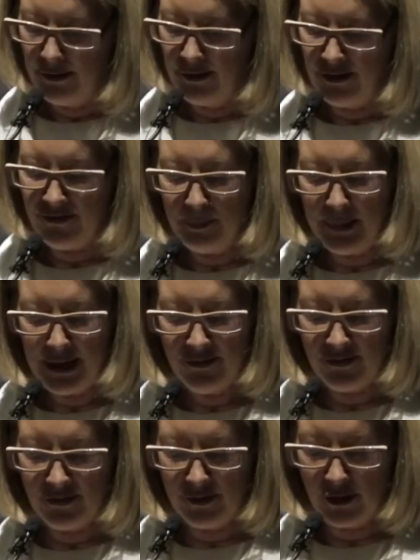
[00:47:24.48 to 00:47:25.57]
This
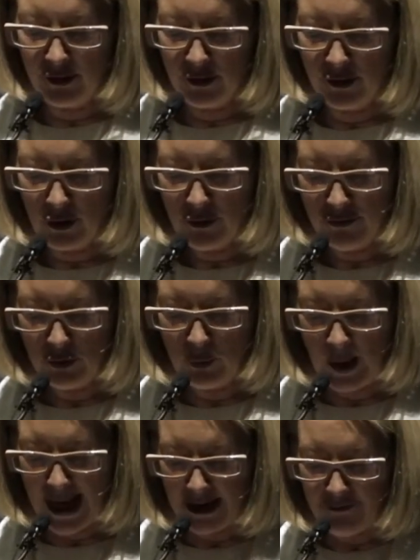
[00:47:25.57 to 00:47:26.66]
means that those who
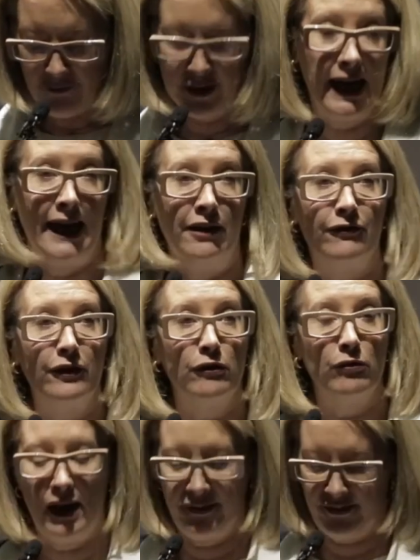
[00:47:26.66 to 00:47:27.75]
advocate for the
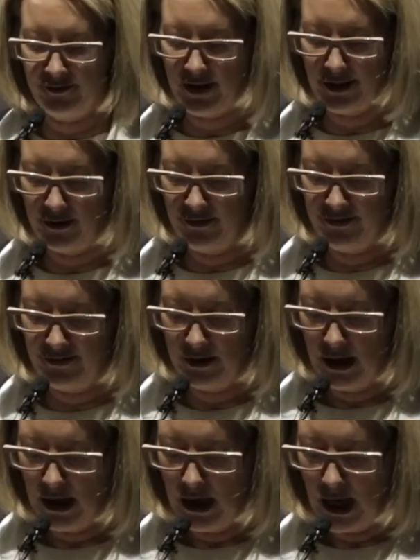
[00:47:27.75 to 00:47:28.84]
rights of others
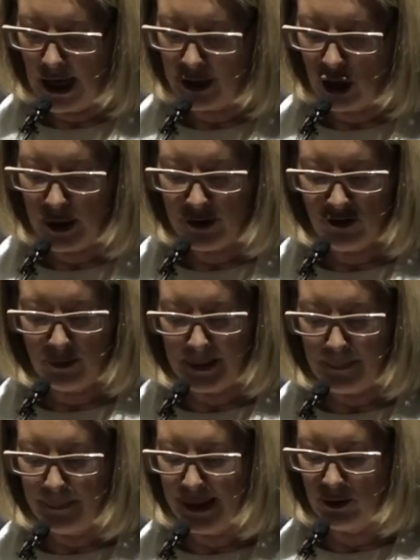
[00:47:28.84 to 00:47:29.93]
are going to be
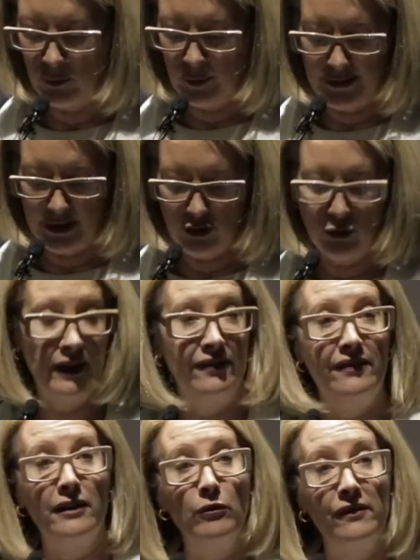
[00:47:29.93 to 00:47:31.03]
met with
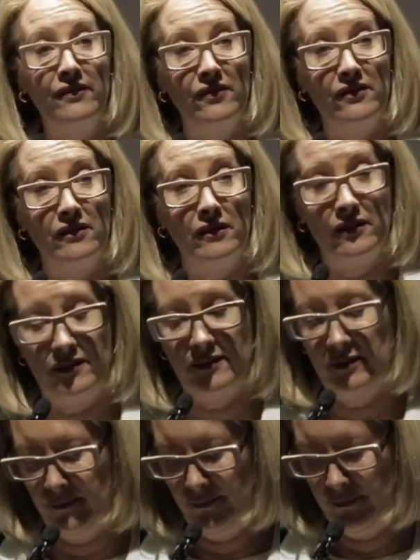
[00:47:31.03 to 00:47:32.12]
increasing
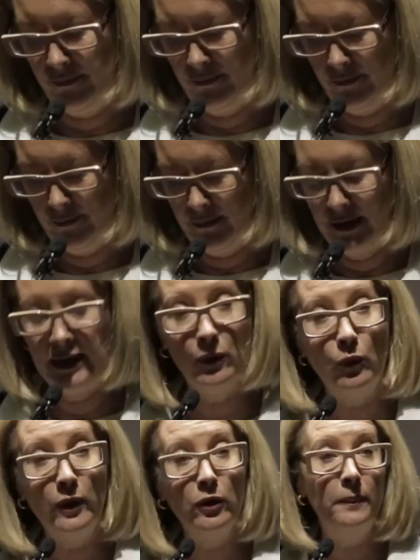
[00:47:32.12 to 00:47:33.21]
resistance.
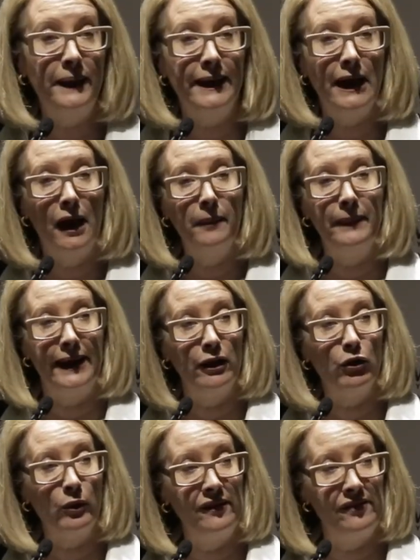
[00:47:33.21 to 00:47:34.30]
It will become
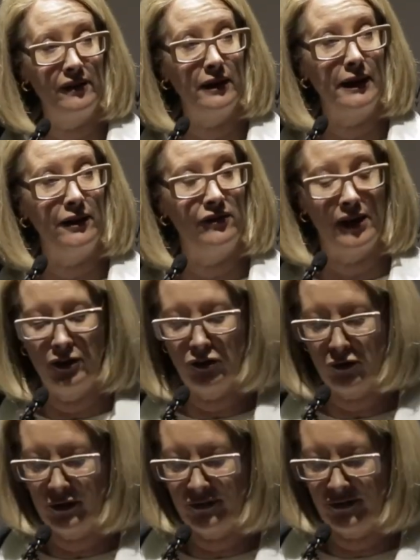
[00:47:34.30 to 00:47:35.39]
increasingly
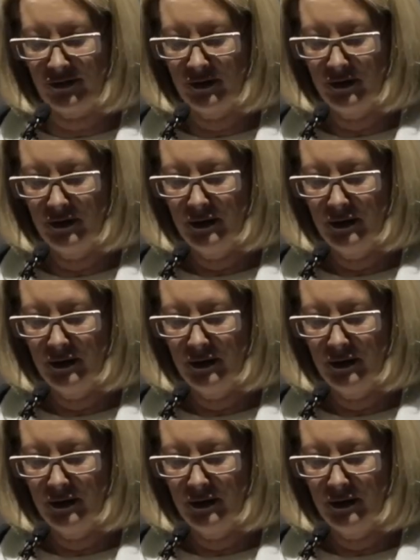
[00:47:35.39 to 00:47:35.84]
dangerous.